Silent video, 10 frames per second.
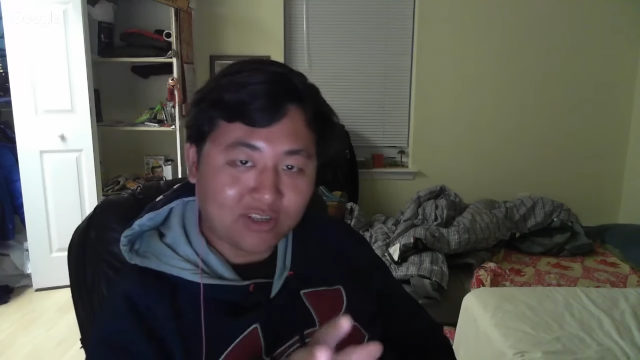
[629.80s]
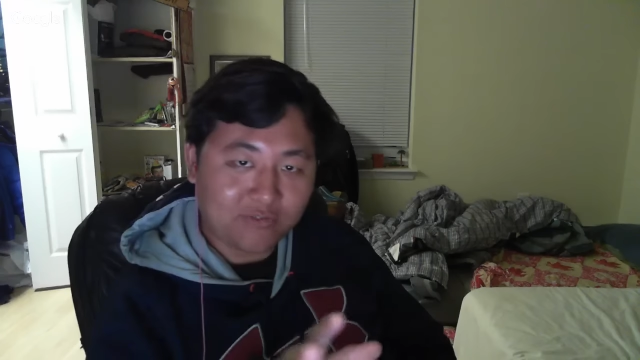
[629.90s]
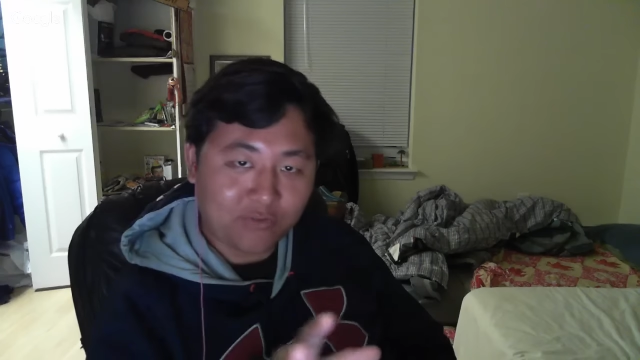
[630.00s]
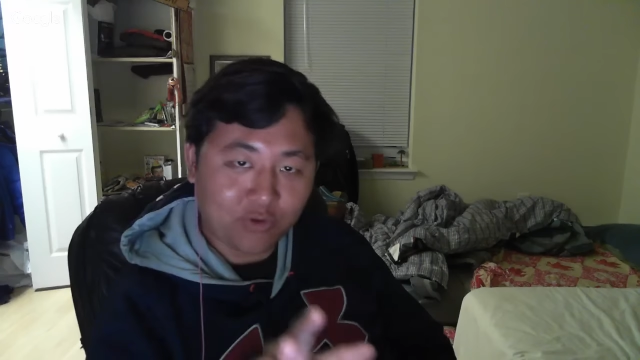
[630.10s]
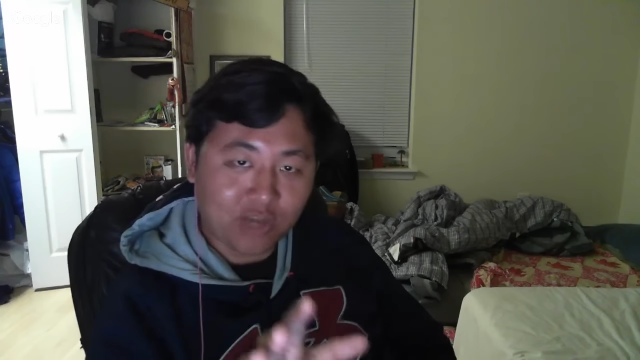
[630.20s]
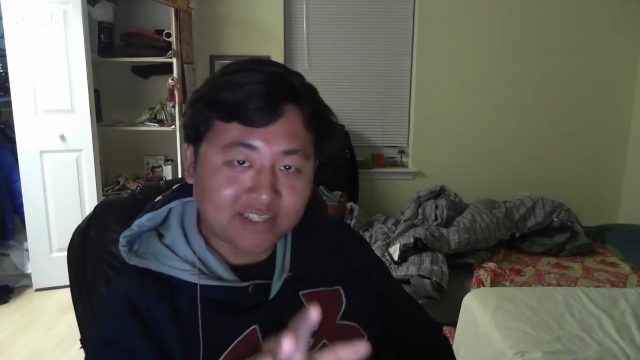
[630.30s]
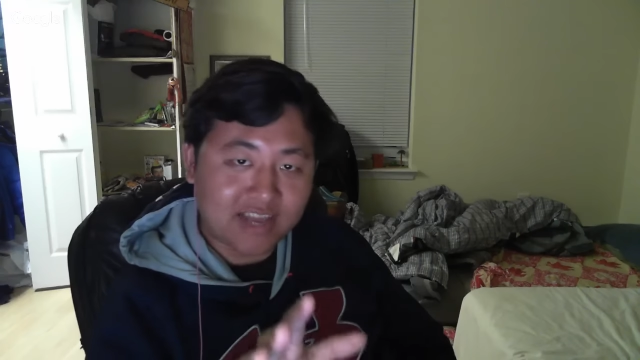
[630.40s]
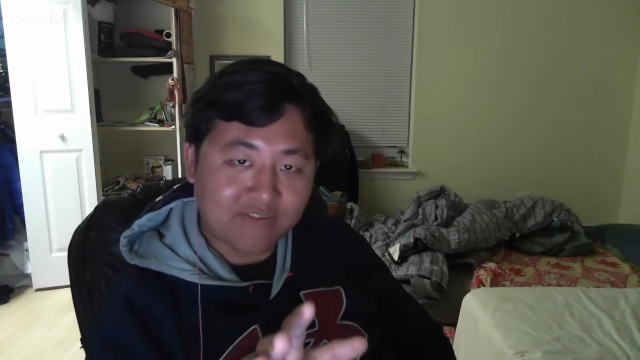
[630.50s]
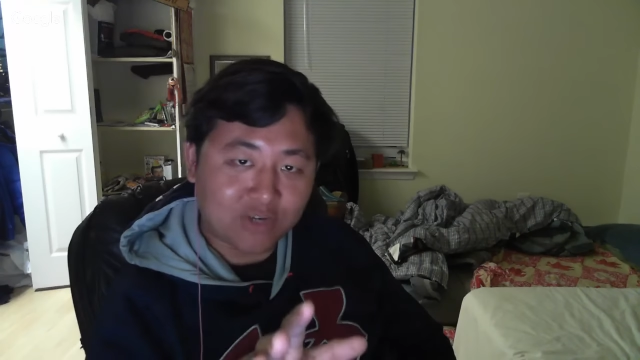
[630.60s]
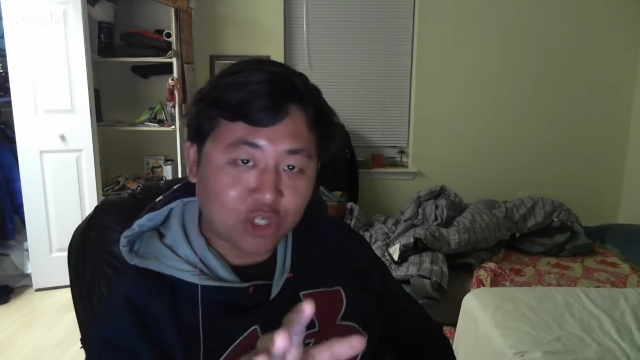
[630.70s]
the way, folks,
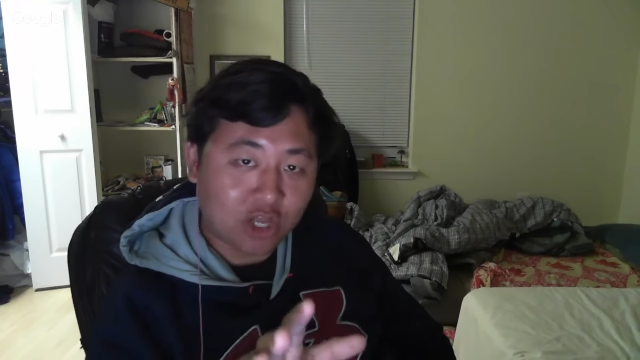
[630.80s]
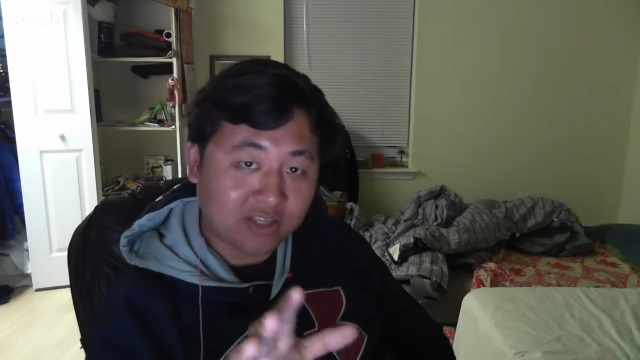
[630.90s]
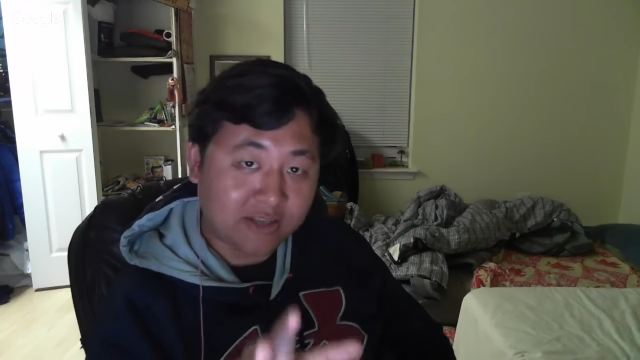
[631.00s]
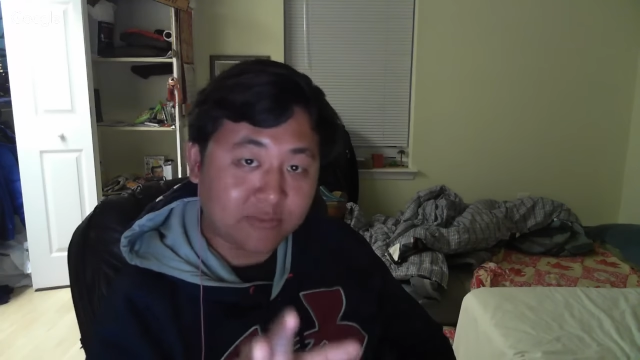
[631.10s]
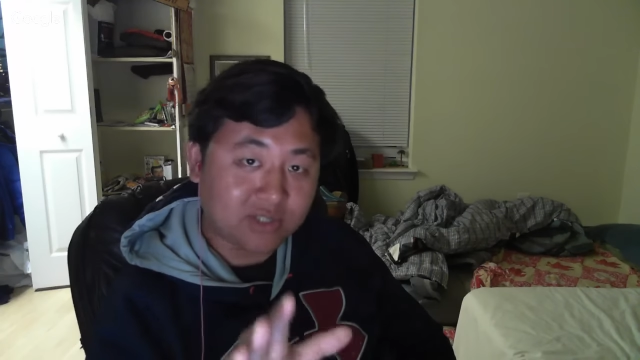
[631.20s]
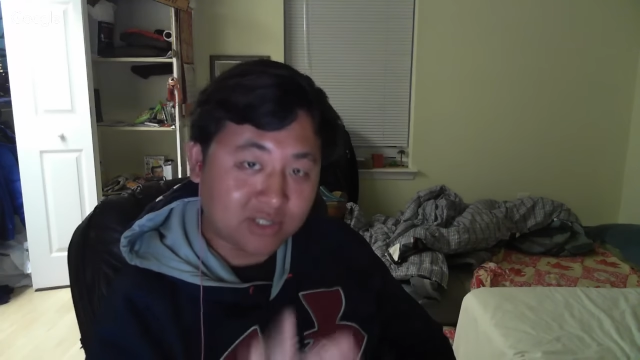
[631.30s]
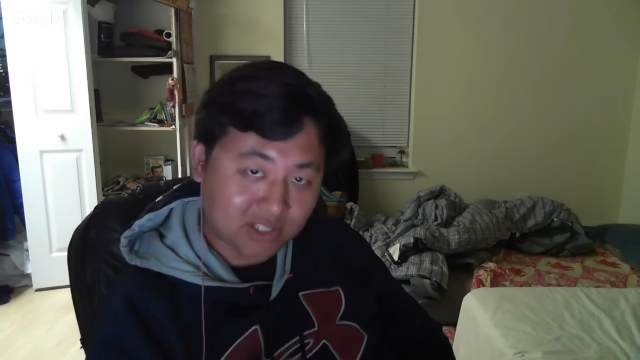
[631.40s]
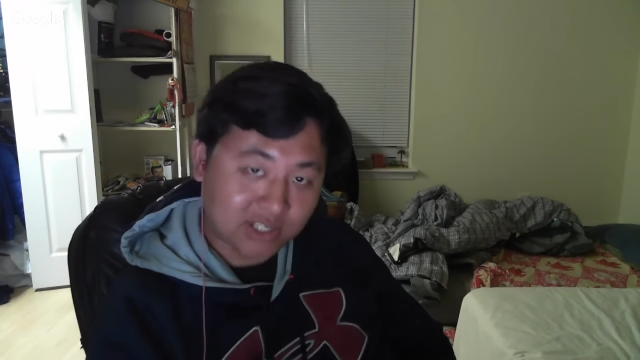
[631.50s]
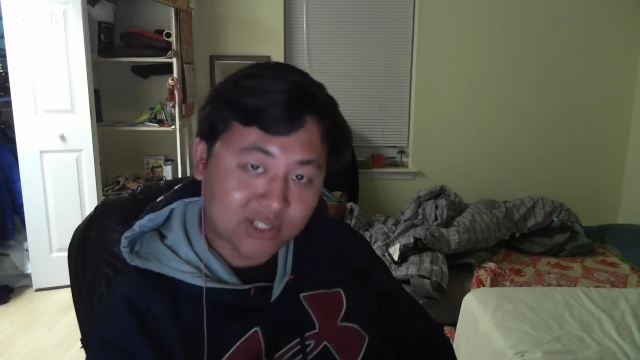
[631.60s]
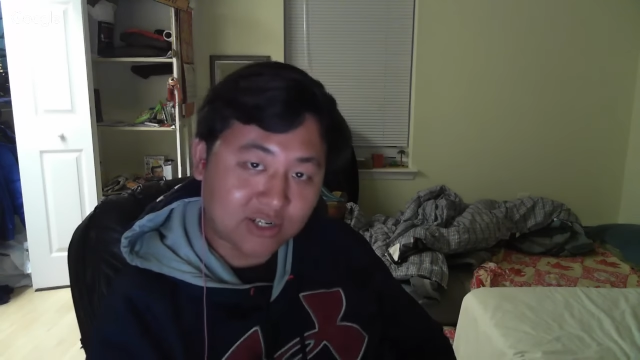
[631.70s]
if you guys never saw
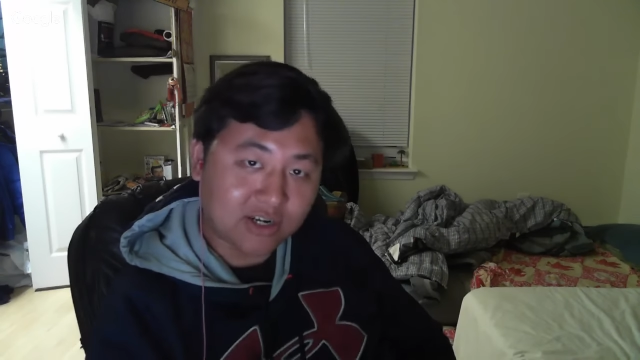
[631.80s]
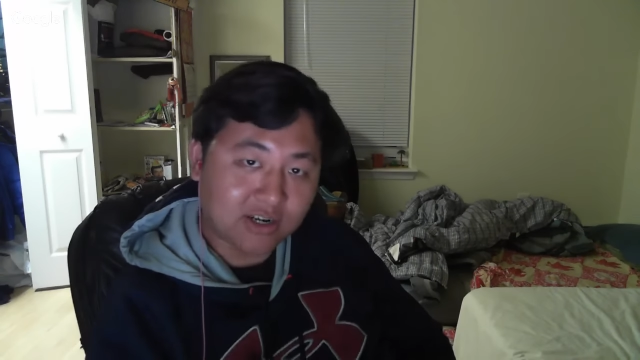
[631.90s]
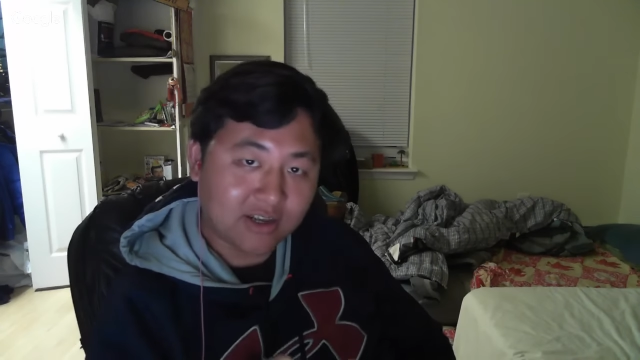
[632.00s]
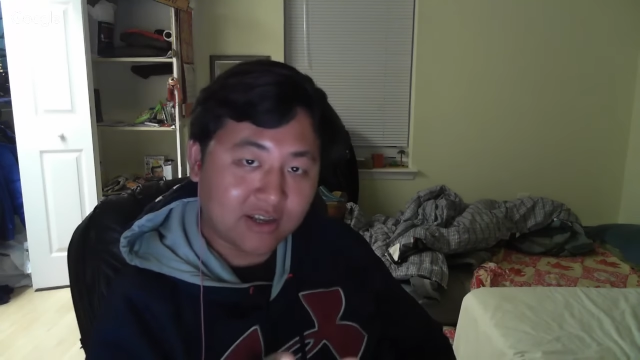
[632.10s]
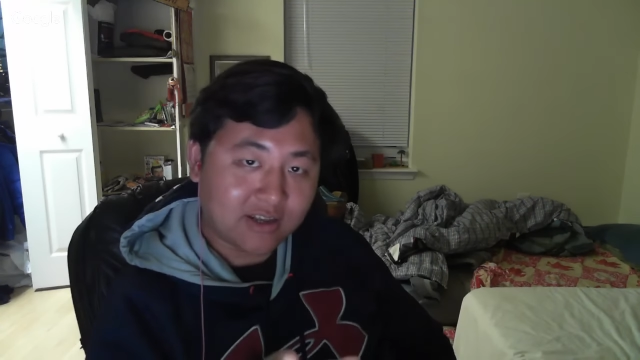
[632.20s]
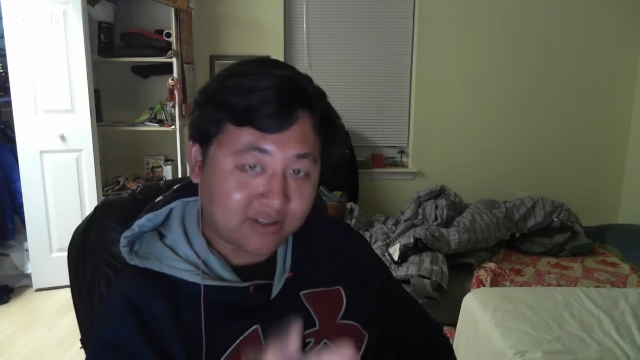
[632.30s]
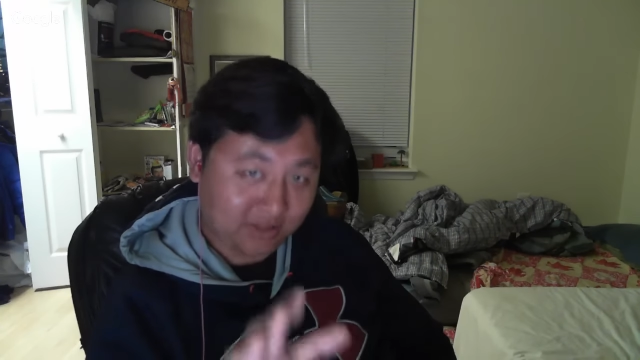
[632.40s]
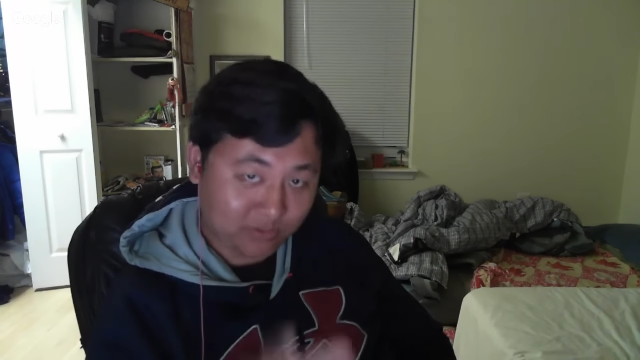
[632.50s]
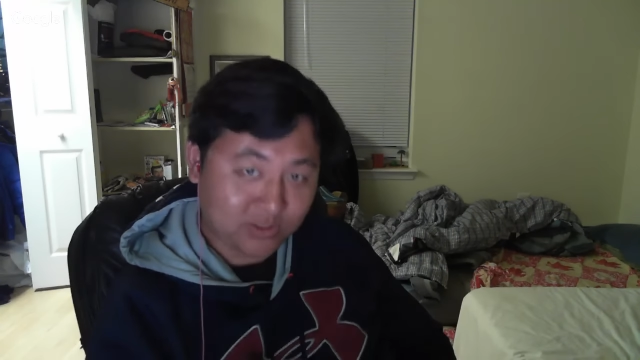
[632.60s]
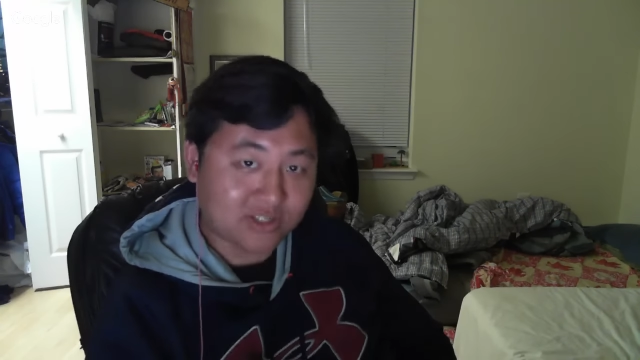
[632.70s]
Tim's
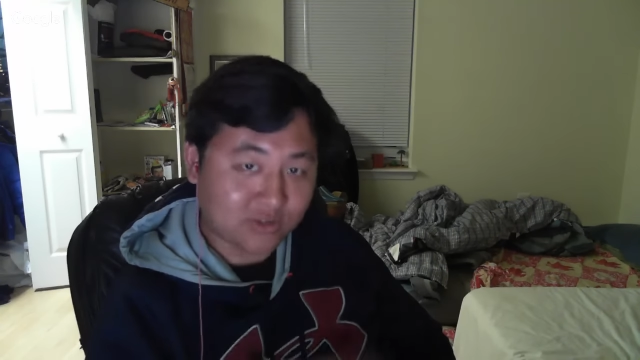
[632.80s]
sister,